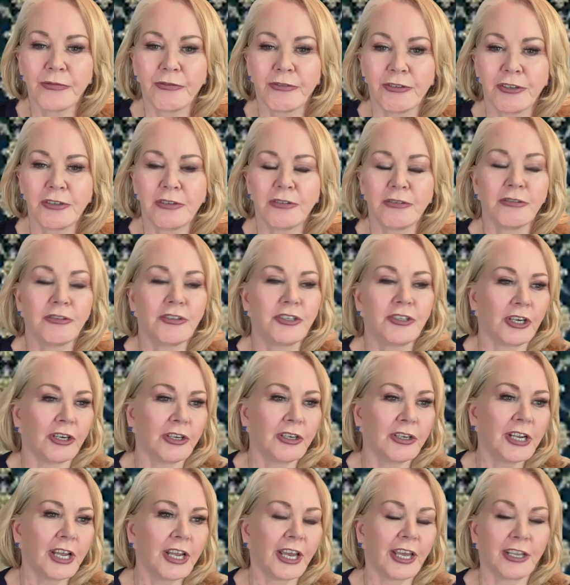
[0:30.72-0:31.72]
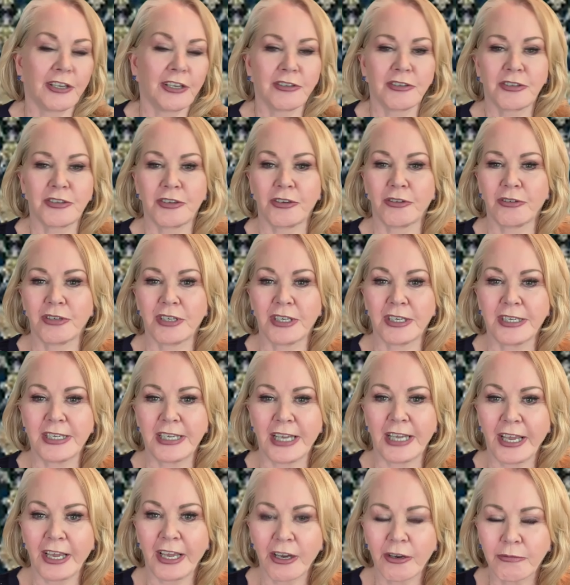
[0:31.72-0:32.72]
for John, and so
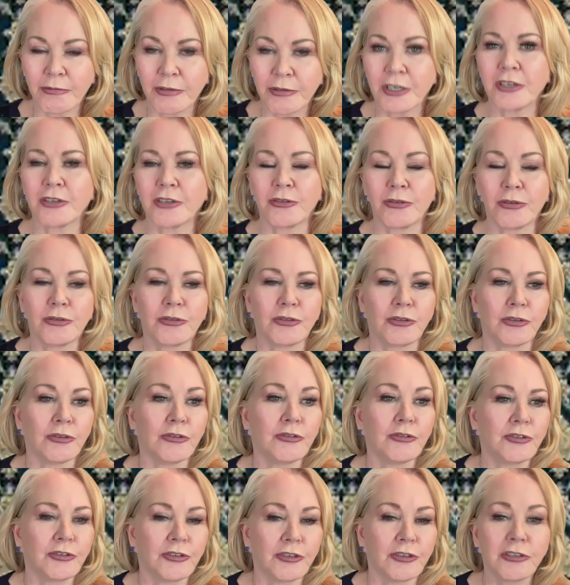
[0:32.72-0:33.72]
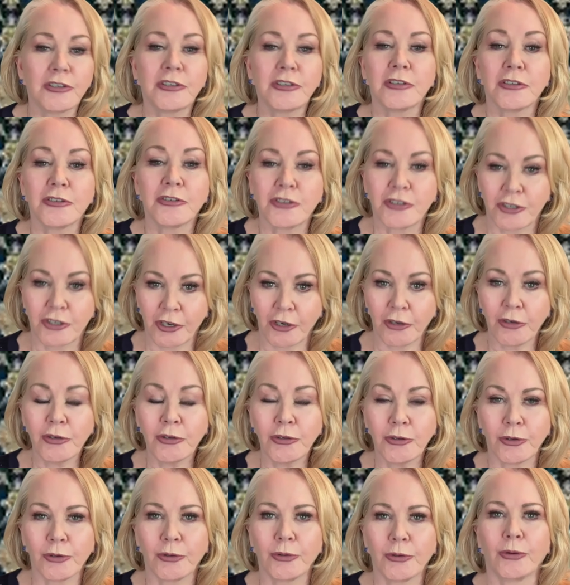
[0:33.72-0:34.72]
today I want to just show
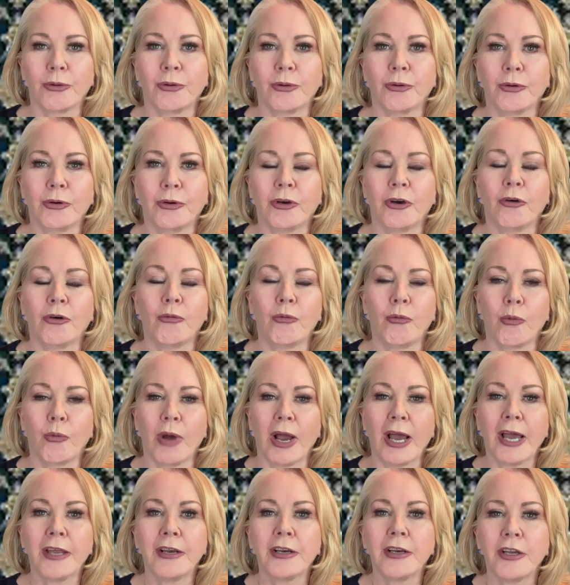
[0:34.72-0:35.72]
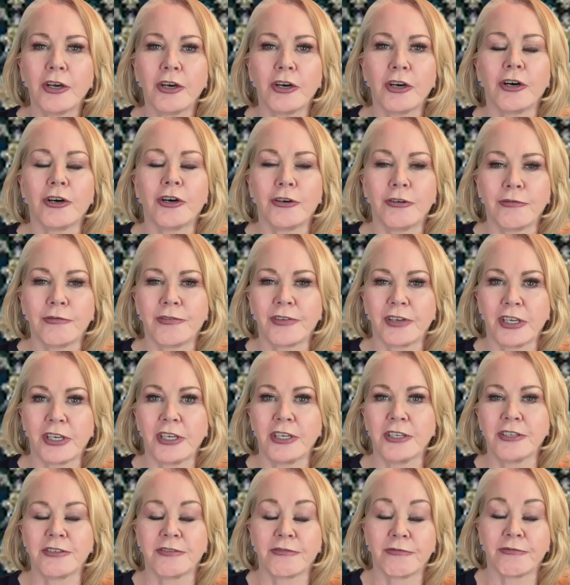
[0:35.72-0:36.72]
you one of
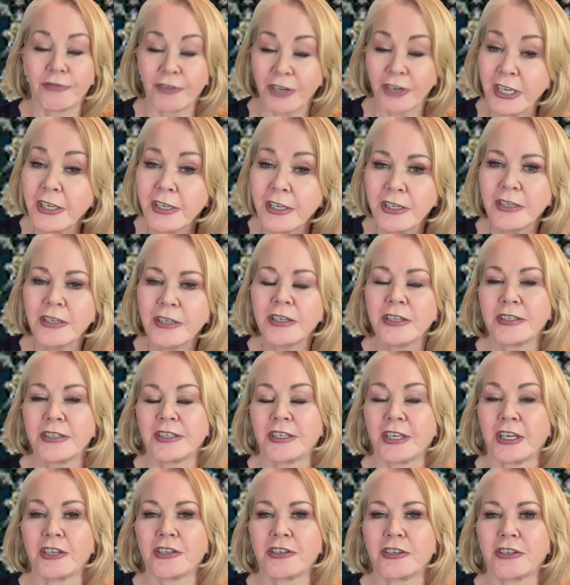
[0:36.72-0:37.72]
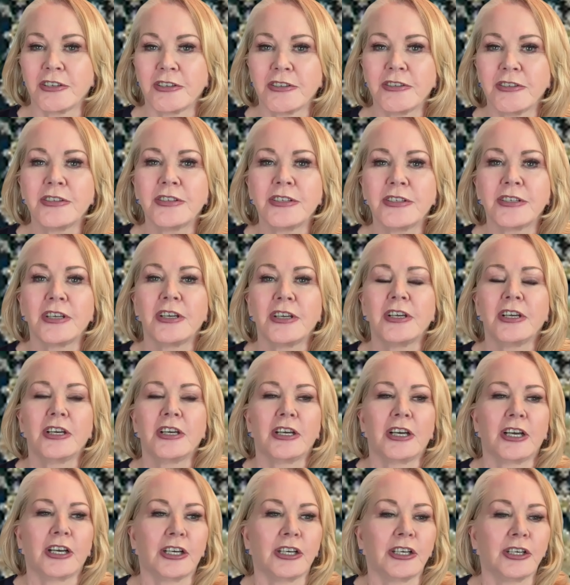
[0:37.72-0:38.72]
his free sessions
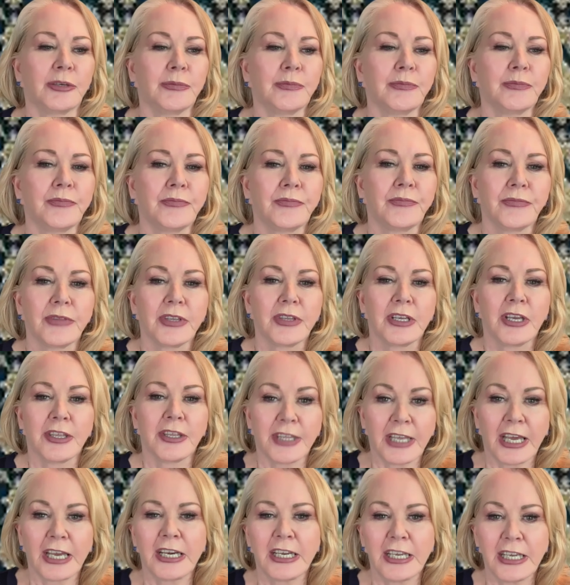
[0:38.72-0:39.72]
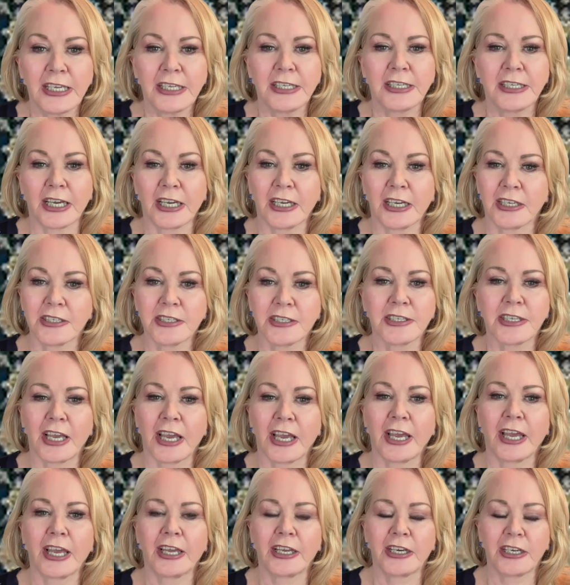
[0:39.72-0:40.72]
that he does,
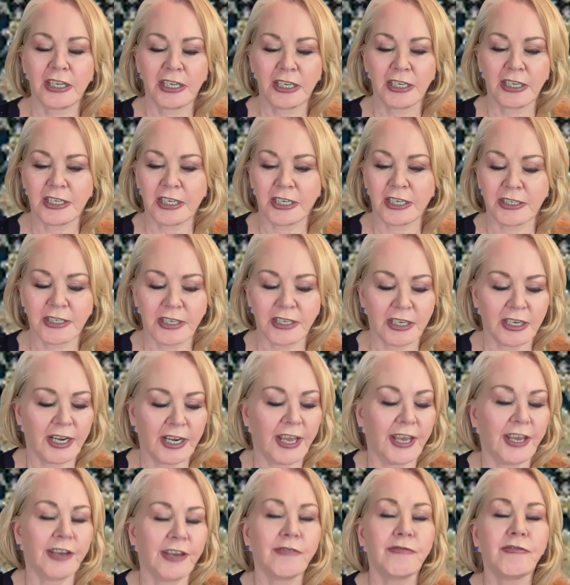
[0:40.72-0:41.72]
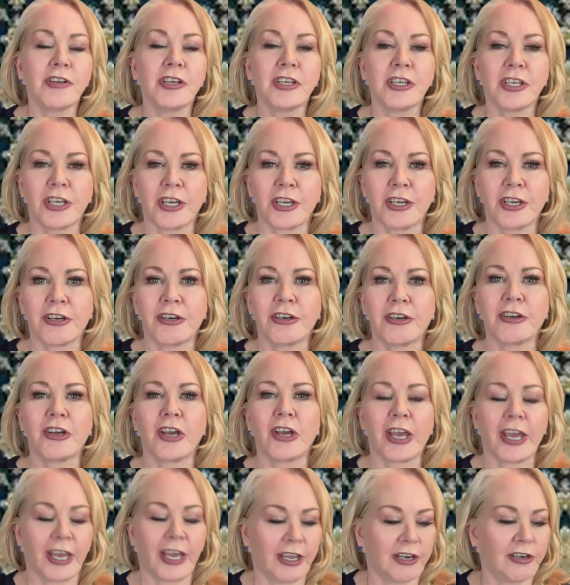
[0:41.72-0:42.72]
and he does it every year,
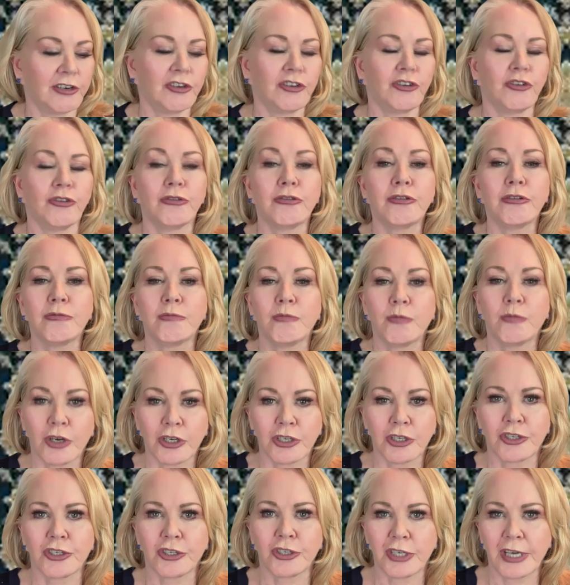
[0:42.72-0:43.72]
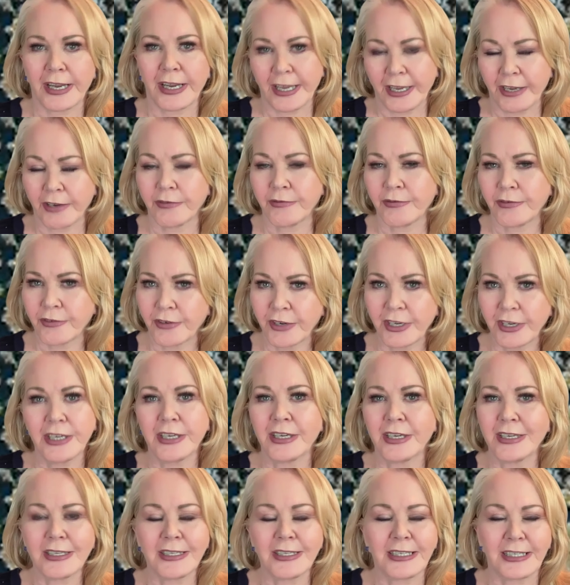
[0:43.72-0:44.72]
and you can watch it
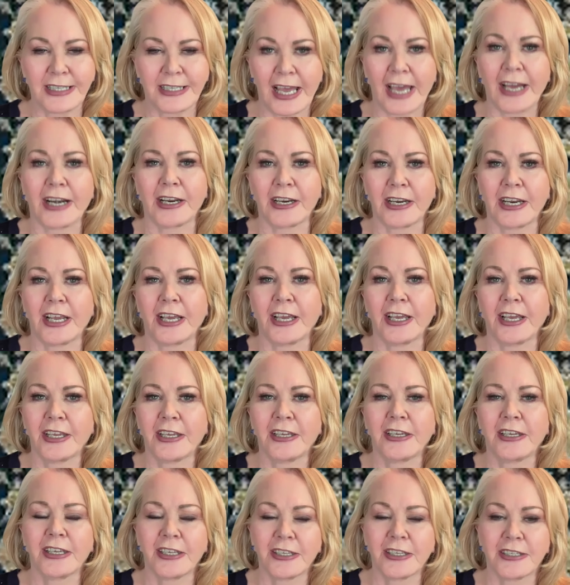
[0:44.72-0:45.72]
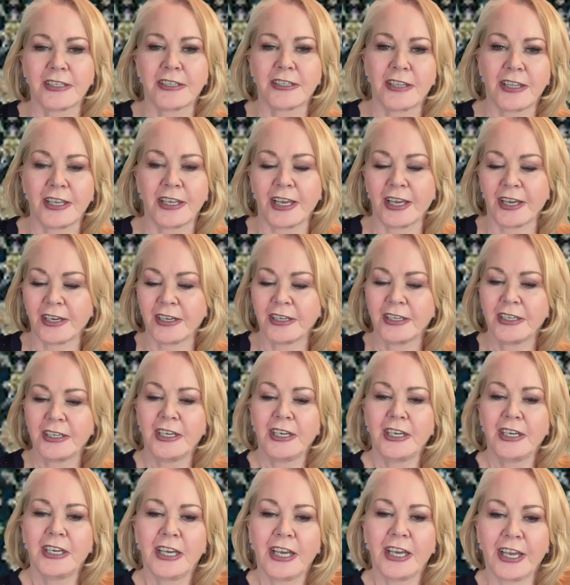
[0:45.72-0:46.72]
every Saturday. It's there,
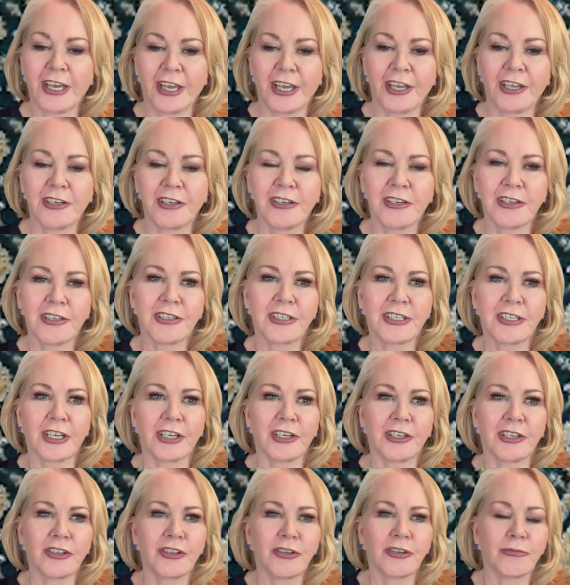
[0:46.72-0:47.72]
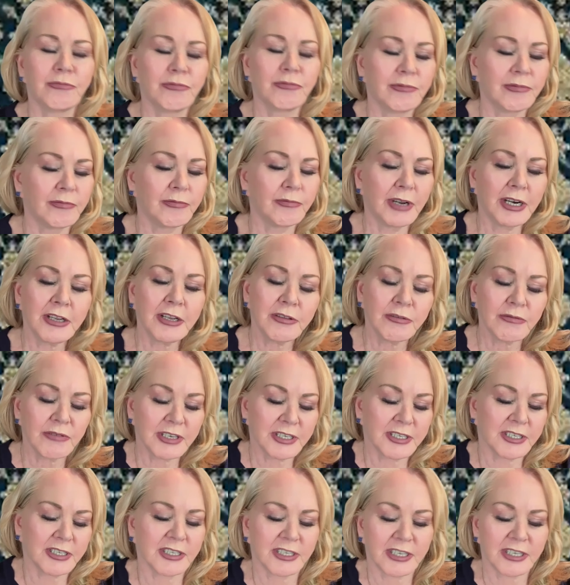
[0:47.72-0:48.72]
and the one of the
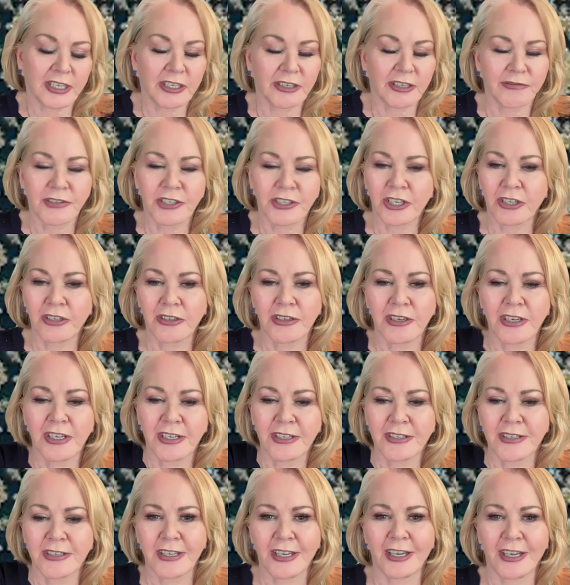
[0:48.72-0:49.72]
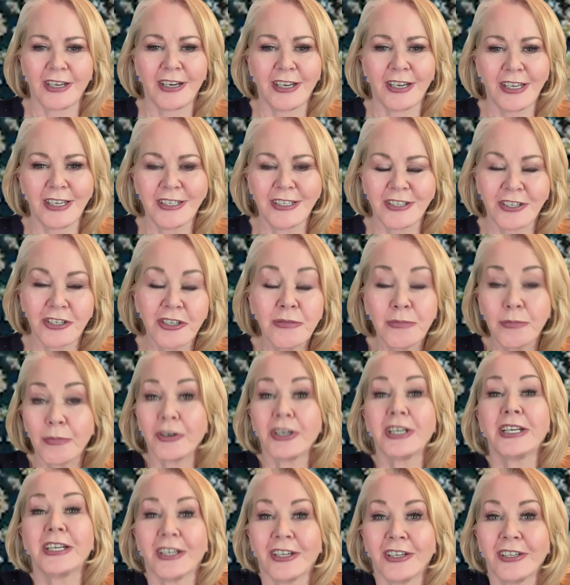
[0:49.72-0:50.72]
reasons I love John is that he's just
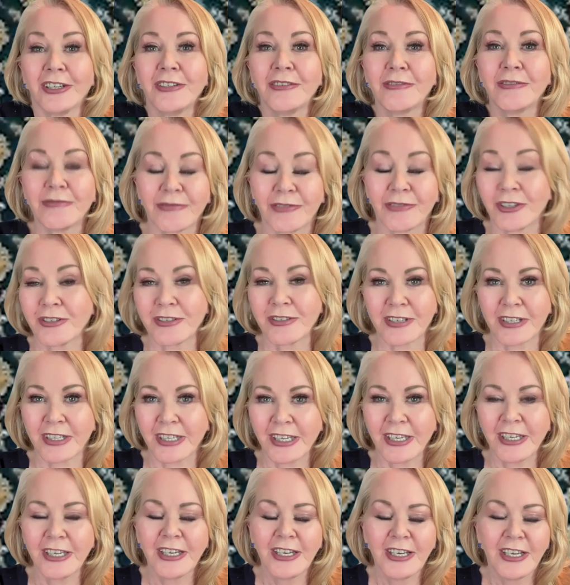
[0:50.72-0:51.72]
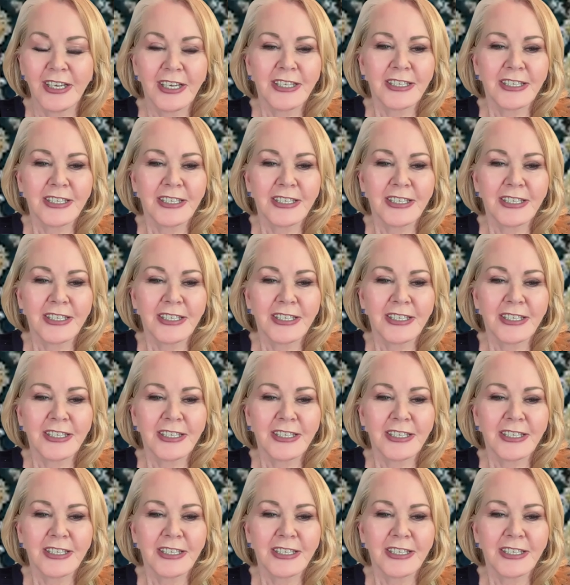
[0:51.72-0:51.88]
brilliant, firstly.